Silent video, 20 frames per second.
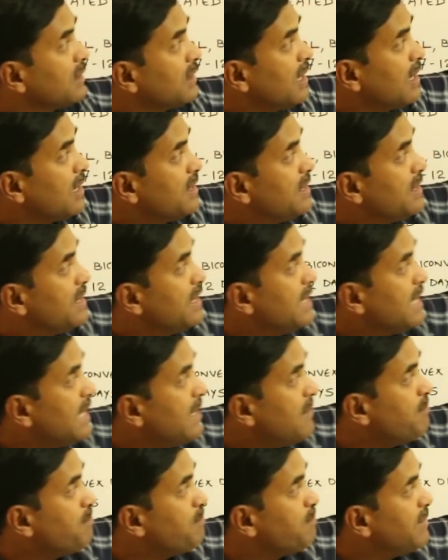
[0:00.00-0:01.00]
the
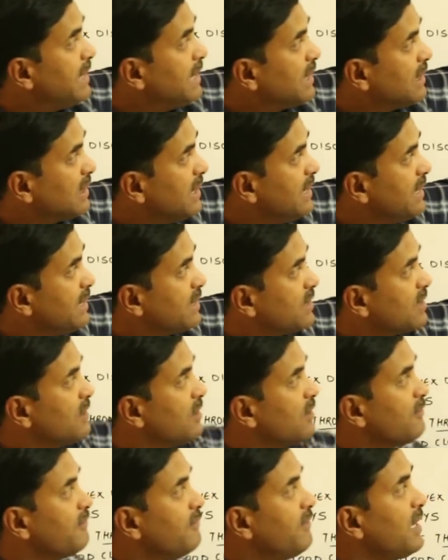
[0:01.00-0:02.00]
name platelet
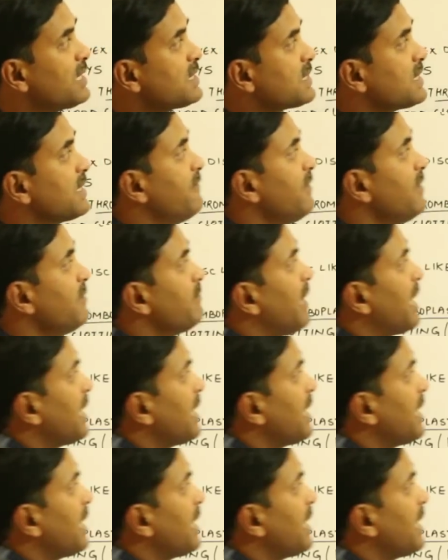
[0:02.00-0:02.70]
was given